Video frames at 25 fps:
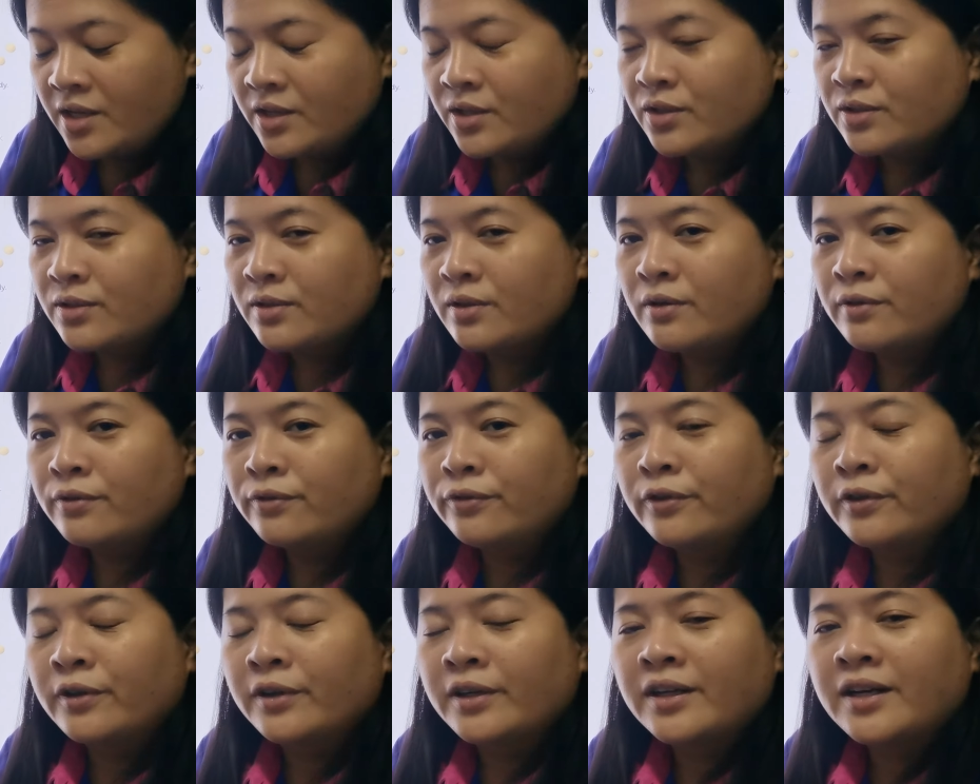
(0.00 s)
So
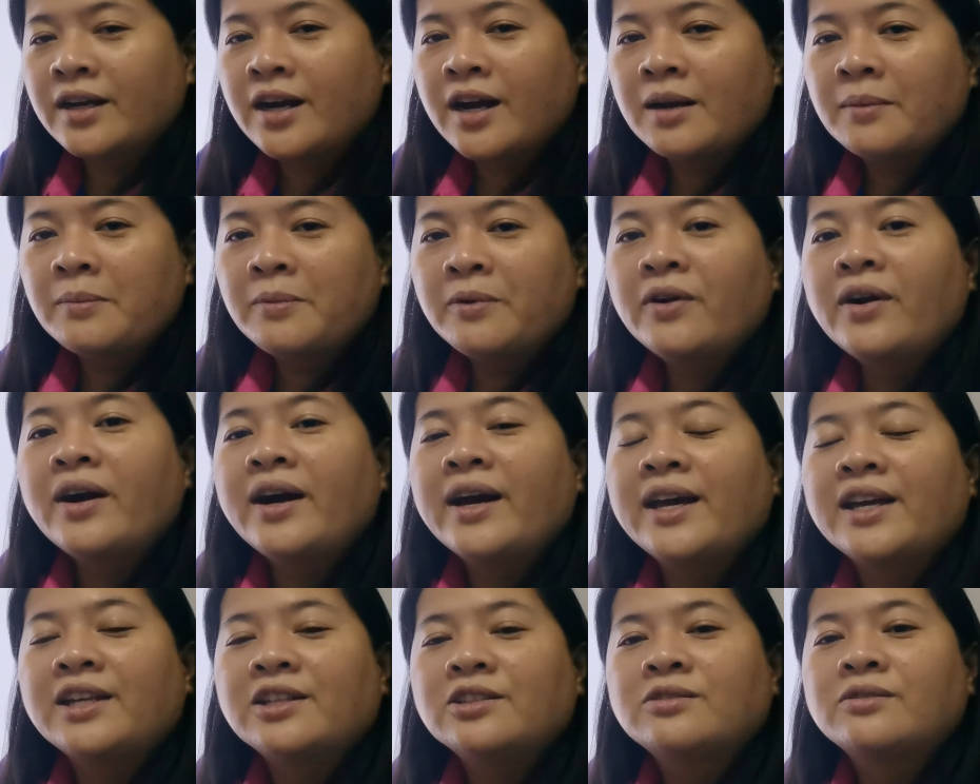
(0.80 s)
for
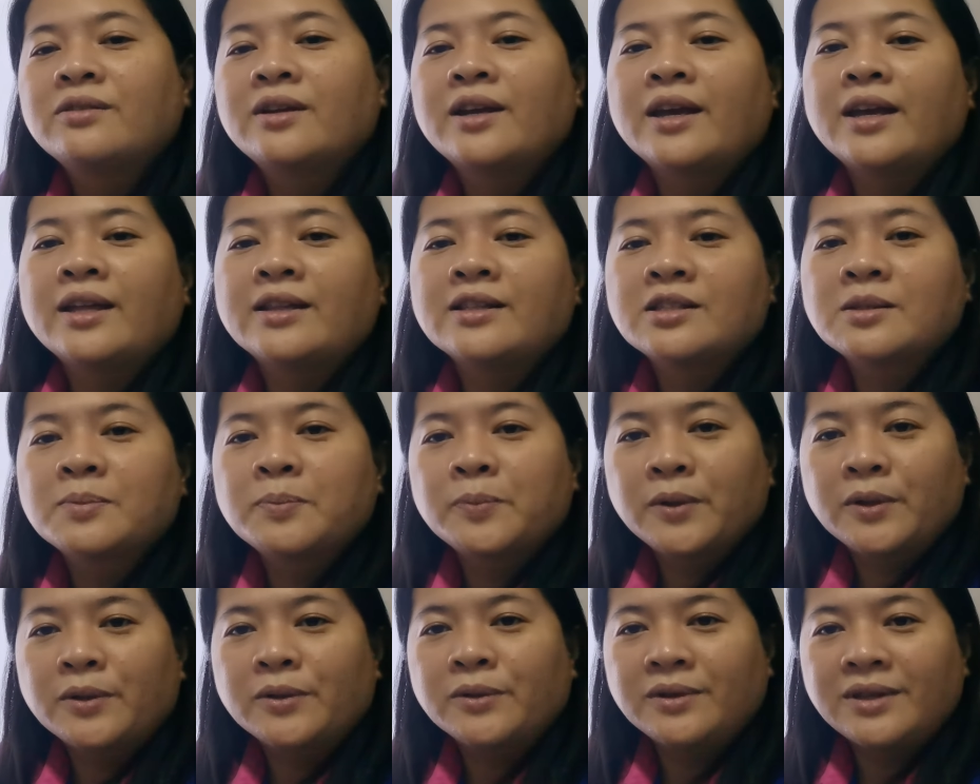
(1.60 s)
carbohydrates,
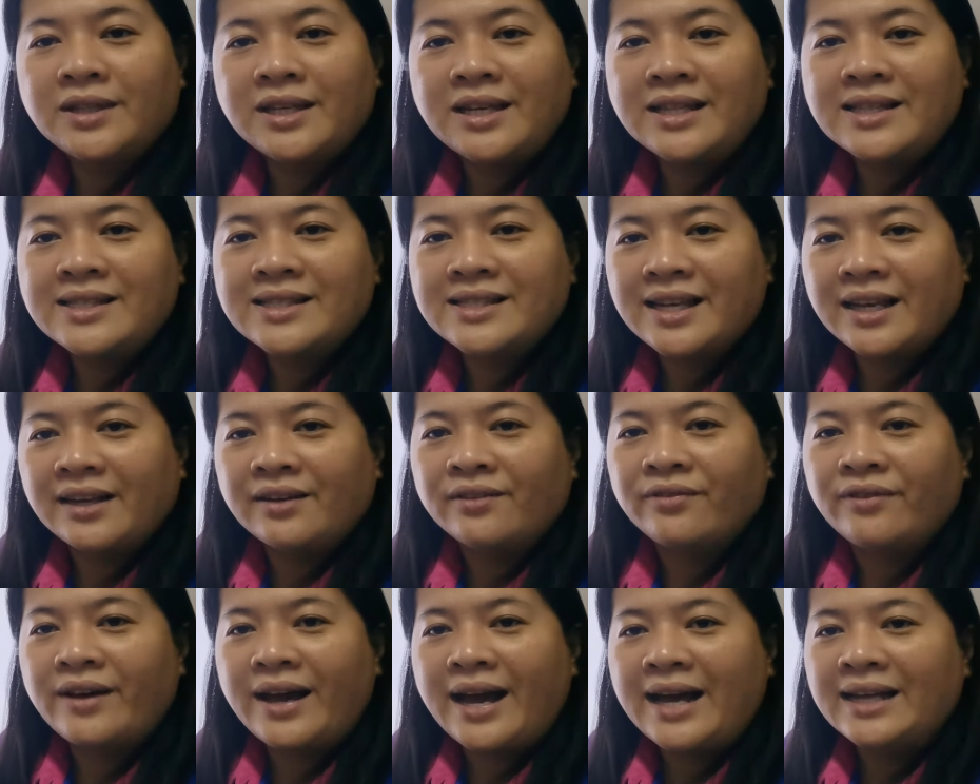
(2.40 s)
proteins,
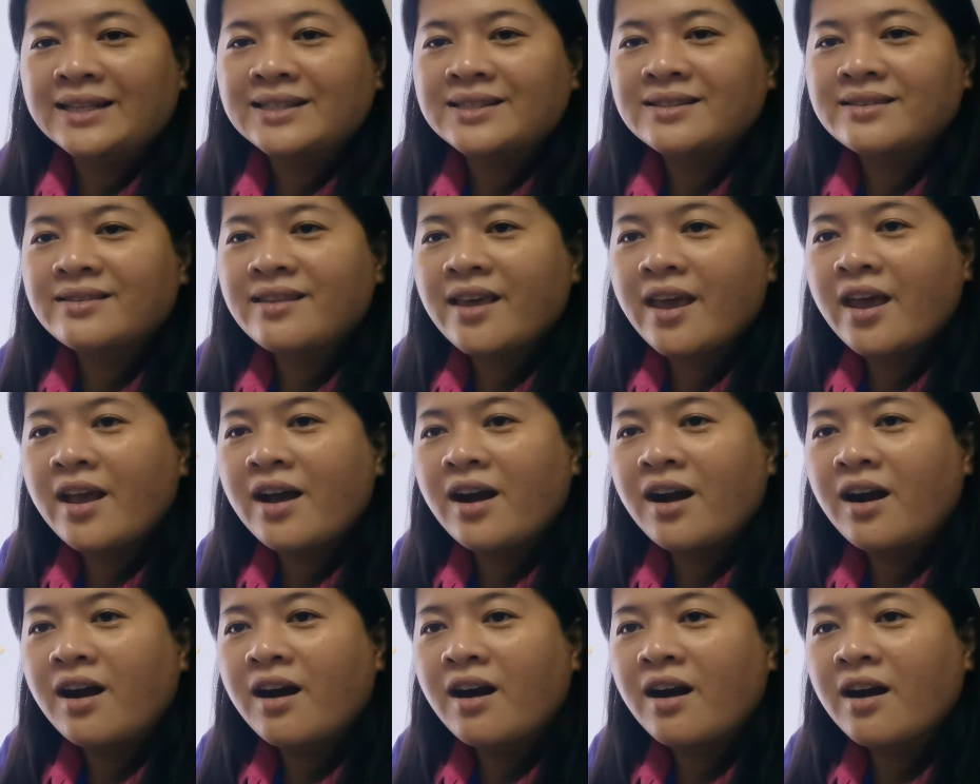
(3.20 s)
and fats, they
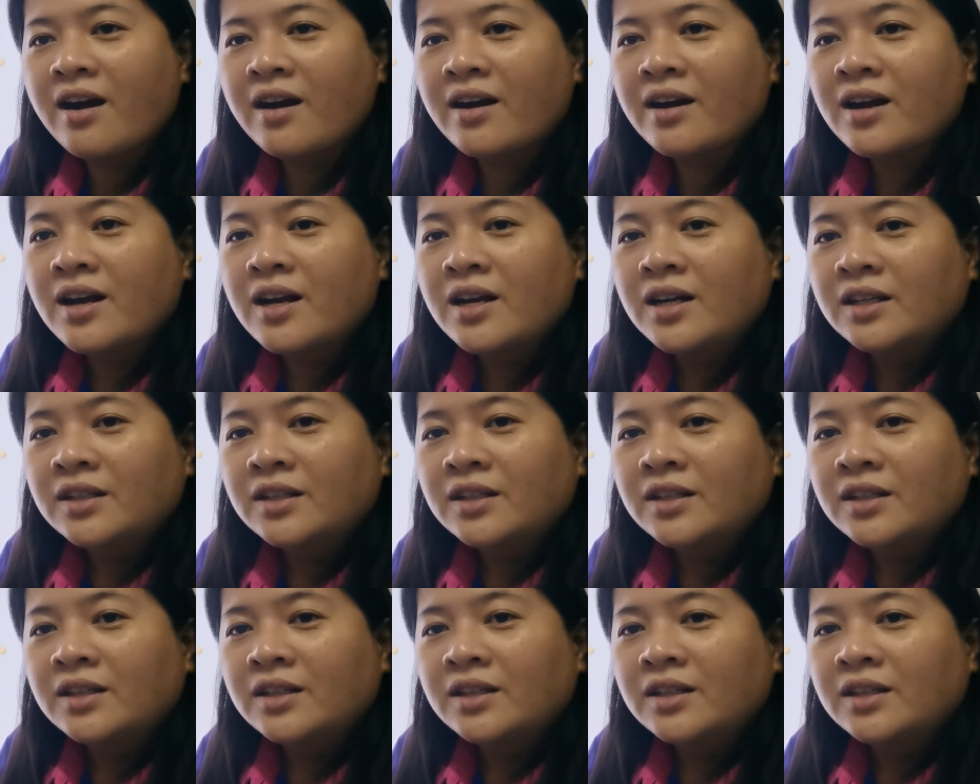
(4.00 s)
are